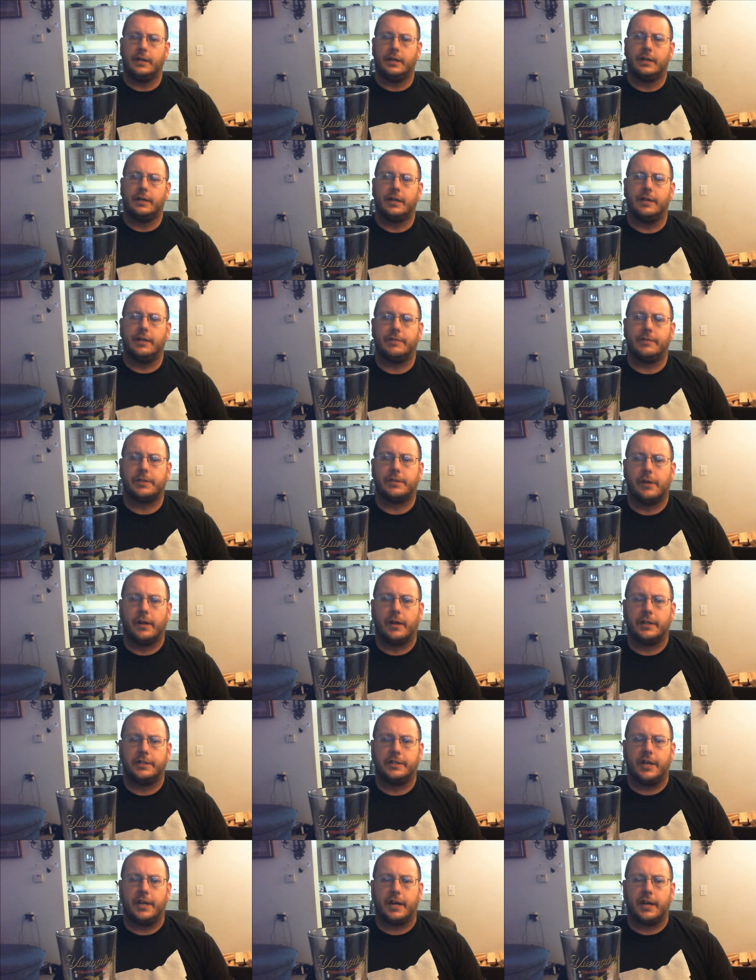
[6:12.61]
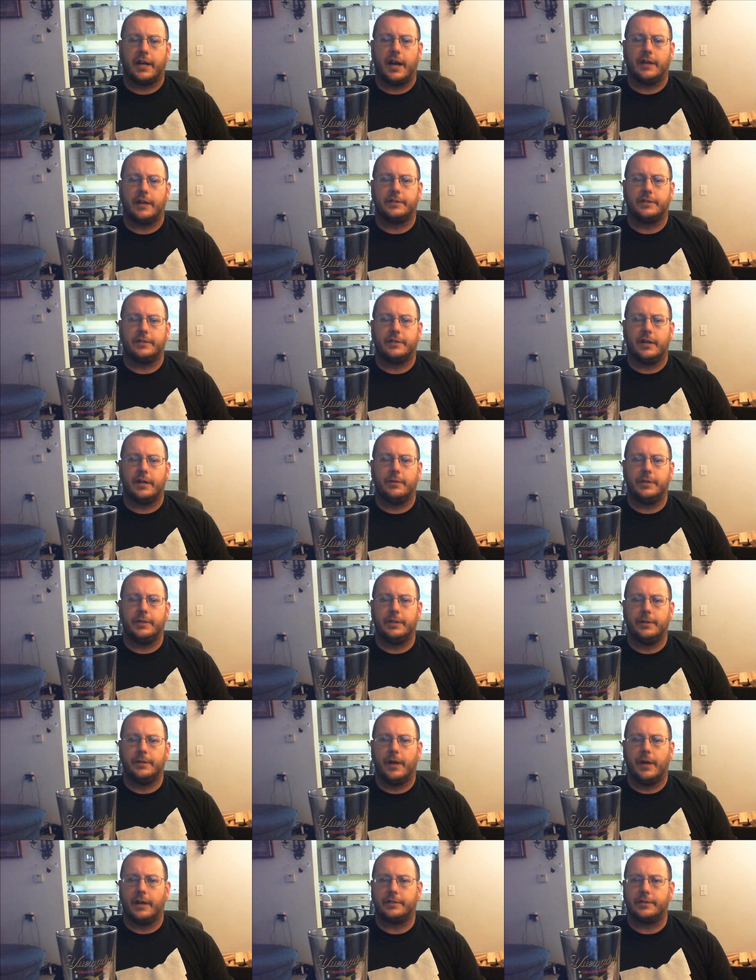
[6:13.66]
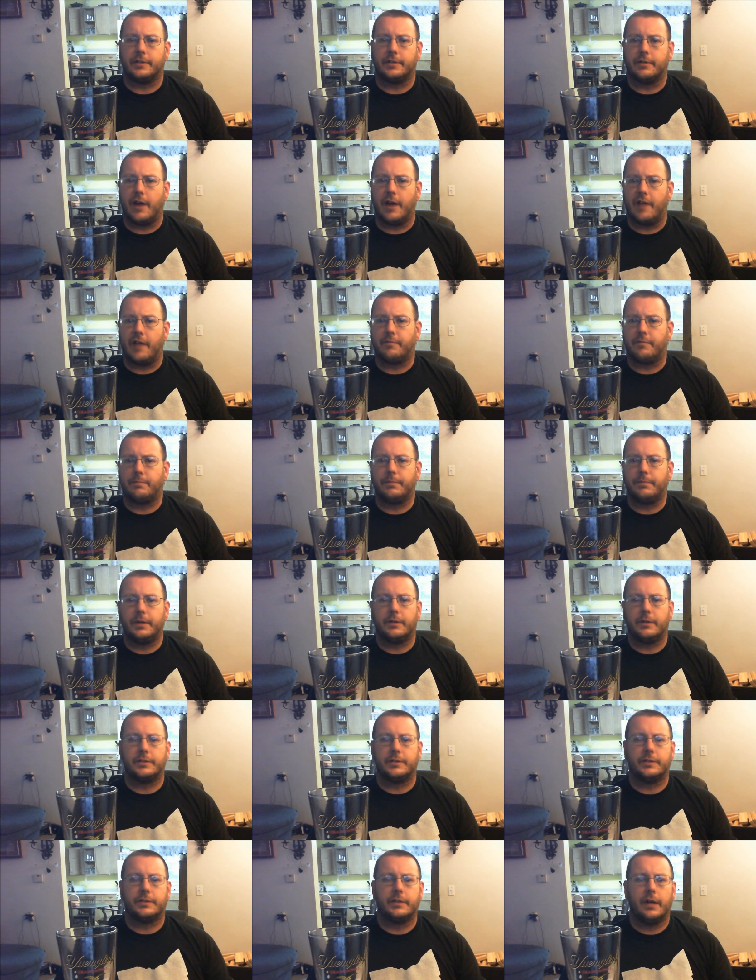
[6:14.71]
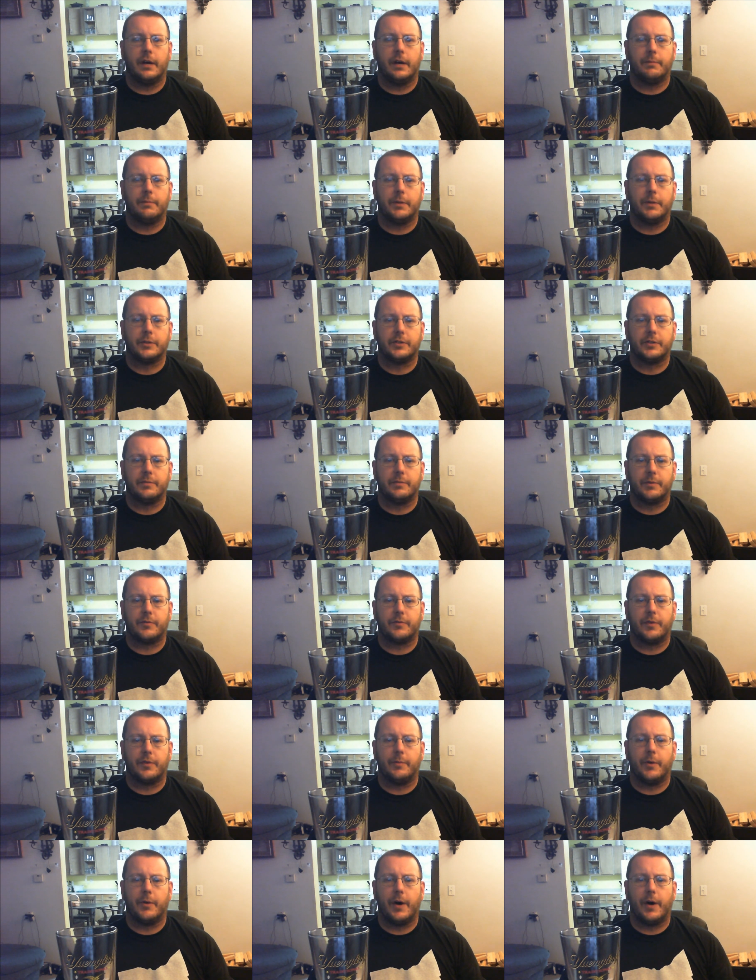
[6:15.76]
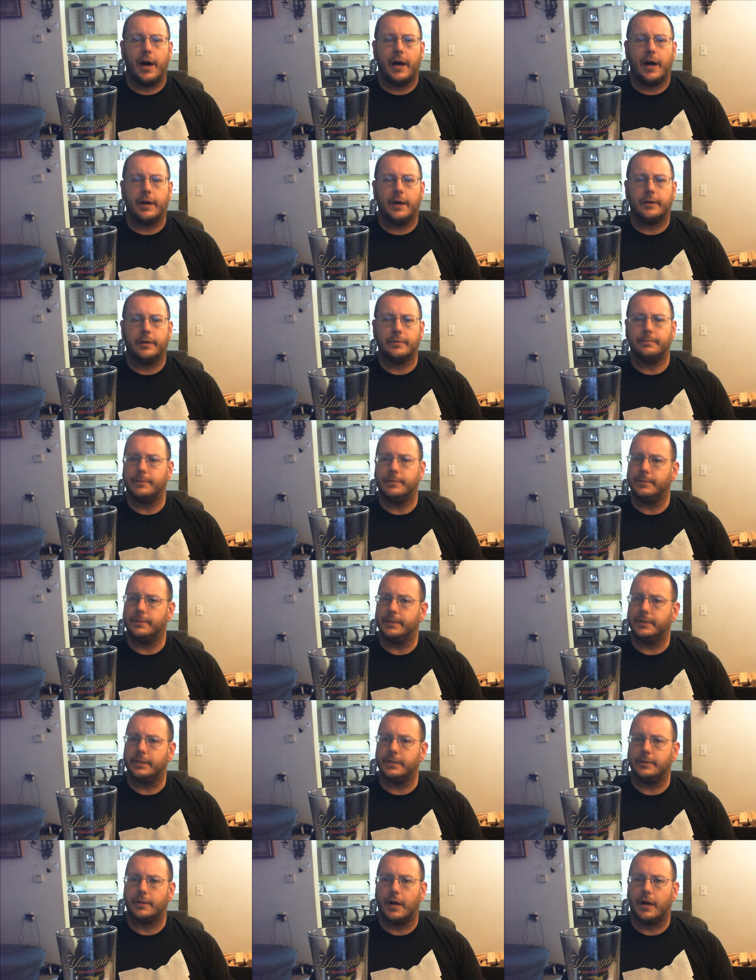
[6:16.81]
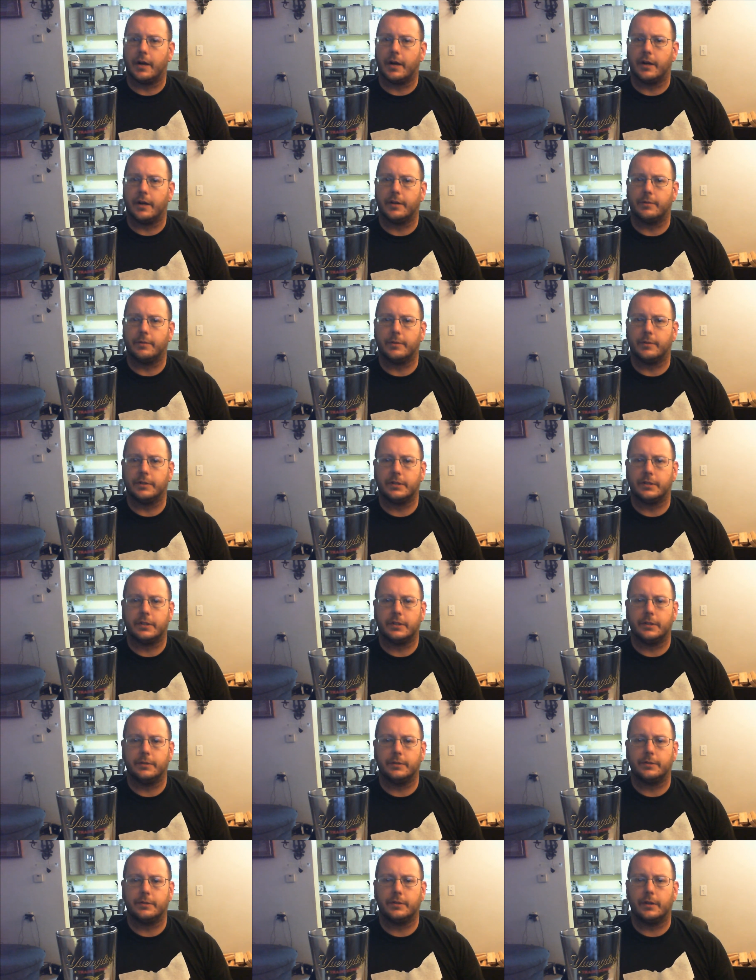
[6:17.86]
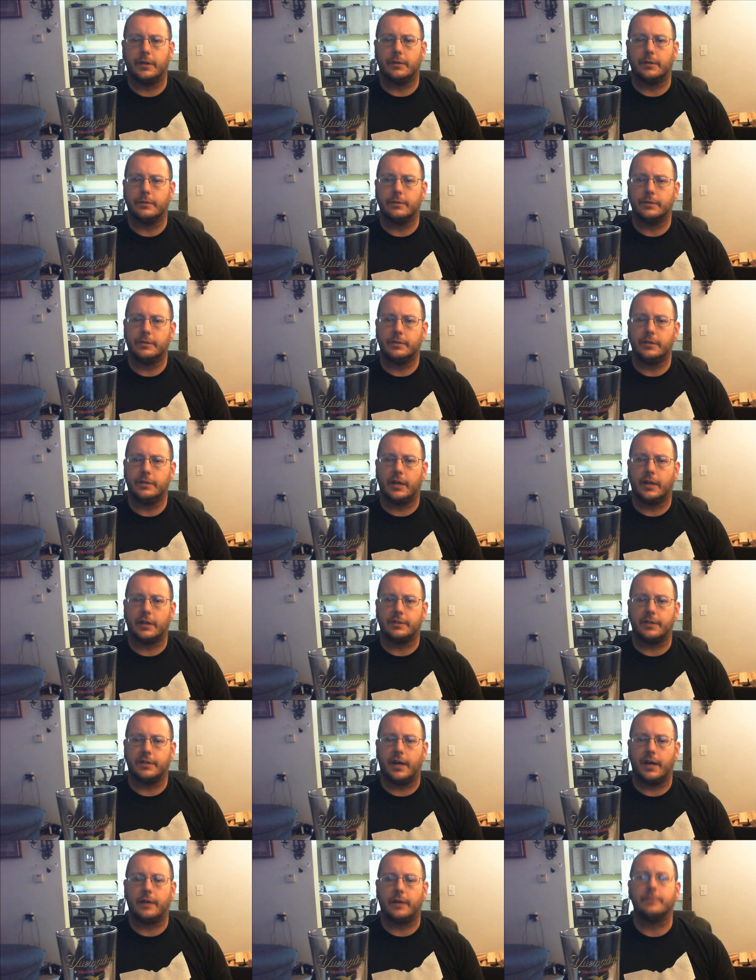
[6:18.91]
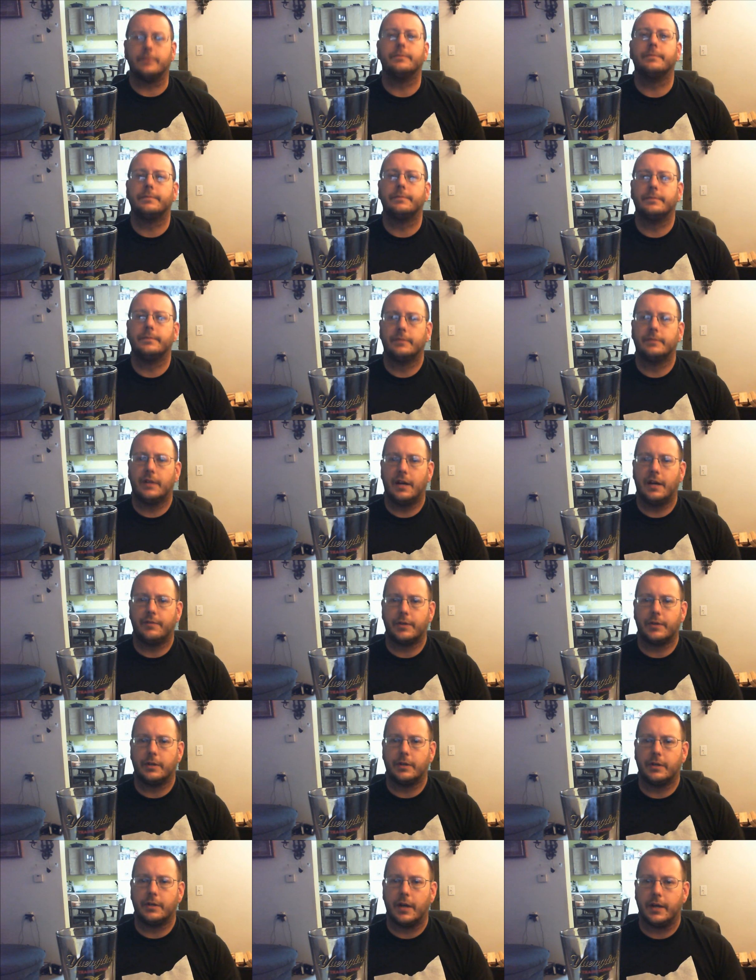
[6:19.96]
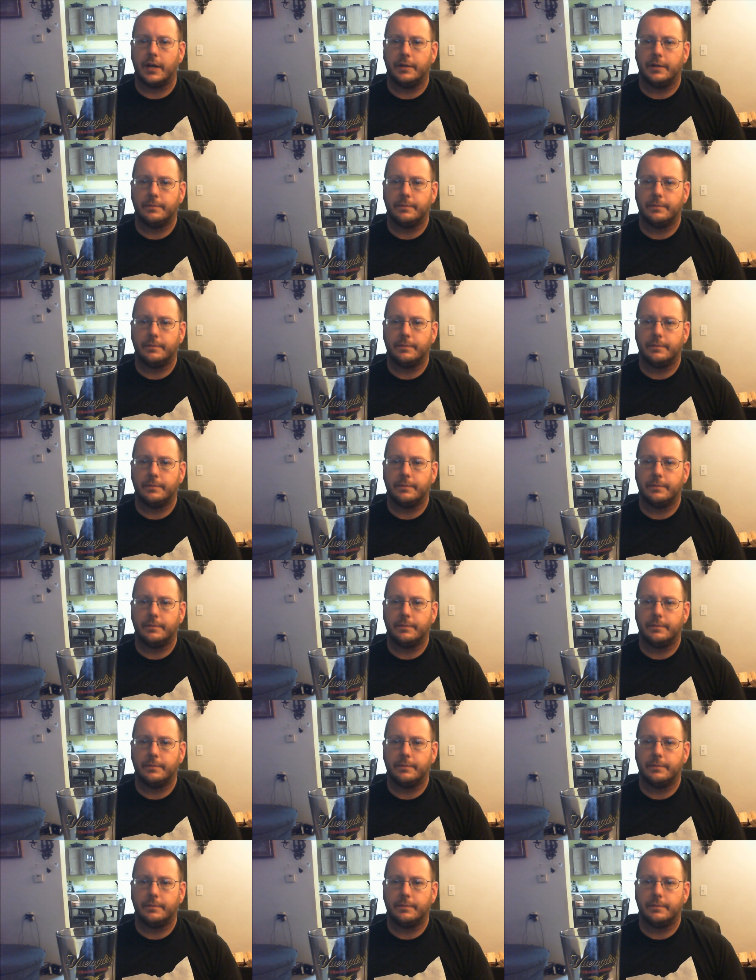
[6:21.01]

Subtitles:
Give us all a check out. We do lots of craft beers. Most of them are from Ohio, but we do a lot of other ones too. So check us out. Have a good night.